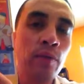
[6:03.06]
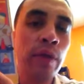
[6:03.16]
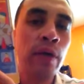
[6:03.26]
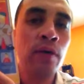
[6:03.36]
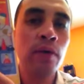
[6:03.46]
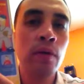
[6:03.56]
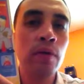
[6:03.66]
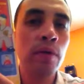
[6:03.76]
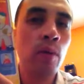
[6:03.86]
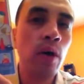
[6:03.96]
well, so
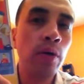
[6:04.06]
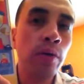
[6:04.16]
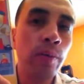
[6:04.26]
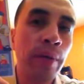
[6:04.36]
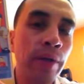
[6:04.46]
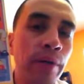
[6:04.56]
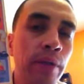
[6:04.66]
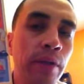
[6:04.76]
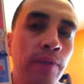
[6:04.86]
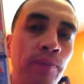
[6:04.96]
small little
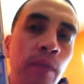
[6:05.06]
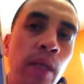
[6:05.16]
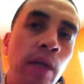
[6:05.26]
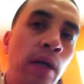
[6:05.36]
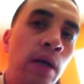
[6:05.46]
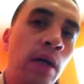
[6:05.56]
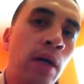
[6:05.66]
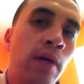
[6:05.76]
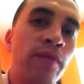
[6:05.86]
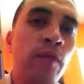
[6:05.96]
appearance.
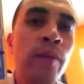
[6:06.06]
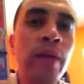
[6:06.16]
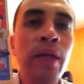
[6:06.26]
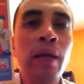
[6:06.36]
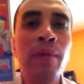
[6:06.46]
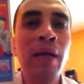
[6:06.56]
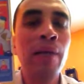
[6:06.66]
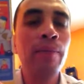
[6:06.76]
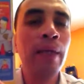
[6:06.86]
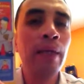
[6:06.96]
For me, I'm not a
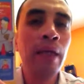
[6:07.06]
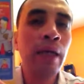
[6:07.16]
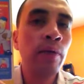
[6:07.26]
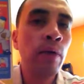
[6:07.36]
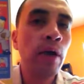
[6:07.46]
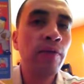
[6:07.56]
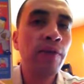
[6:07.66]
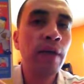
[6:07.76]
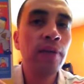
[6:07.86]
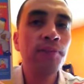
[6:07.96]
big Kid Rock
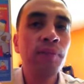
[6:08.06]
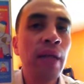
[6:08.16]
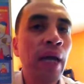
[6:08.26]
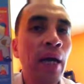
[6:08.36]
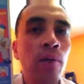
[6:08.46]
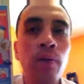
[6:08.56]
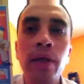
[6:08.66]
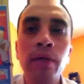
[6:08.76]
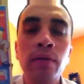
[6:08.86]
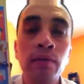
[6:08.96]
fan. I
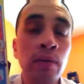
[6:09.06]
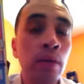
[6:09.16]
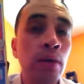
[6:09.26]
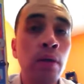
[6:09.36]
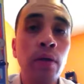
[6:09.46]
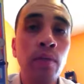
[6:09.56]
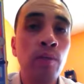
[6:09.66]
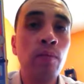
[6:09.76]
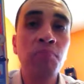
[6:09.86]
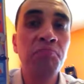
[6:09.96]
really
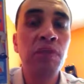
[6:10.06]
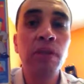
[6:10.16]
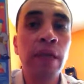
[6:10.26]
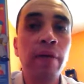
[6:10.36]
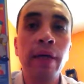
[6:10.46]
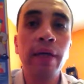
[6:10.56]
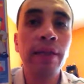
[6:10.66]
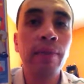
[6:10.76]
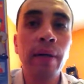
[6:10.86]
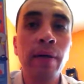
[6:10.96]
could just care
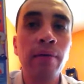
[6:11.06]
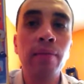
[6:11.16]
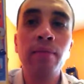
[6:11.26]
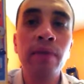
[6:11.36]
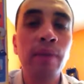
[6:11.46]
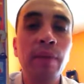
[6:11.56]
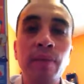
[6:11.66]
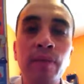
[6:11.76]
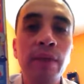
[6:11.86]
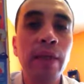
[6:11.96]
less about some of the
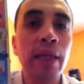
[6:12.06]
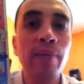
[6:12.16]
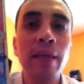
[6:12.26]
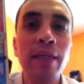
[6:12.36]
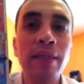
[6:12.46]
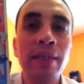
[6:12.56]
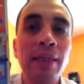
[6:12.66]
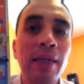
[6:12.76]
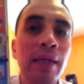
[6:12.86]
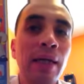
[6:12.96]
music that he makes.
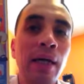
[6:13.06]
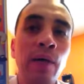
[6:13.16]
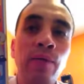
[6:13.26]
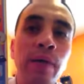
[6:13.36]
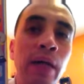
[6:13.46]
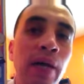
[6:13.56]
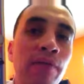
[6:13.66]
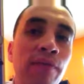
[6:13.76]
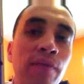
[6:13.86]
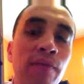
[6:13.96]
I really
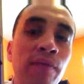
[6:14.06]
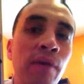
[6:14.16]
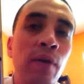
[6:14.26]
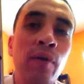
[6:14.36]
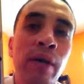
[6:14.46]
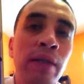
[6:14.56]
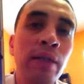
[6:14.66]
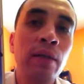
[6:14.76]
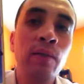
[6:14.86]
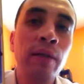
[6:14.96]
have no
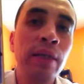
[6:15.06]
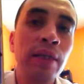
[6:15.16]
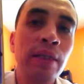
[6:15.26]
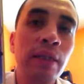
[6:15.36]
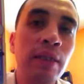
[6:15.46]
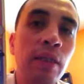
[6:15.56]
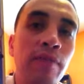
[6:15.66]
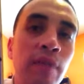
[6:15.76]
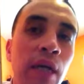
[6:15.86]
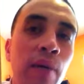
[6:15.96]
idea what he sings
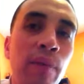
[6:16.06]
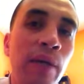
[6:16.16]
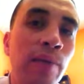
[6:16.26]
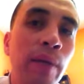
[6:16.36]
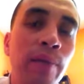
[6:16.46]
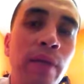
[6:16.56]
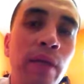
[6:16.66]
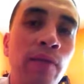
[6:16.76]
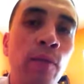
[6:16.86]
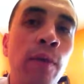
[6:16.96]
off top. I can maybe think
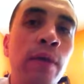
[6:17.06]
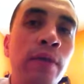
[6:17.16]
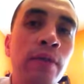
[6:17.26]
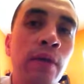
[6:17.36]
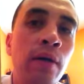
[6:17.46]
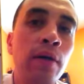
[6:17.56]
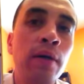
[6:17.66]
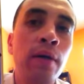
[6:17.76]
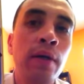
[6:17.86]
of one song.